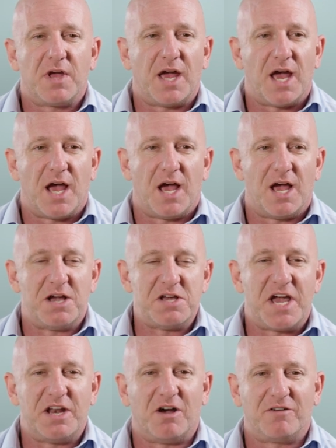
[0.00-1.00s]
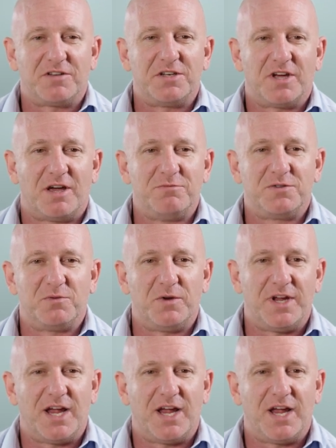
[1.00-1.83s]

and oftentimes we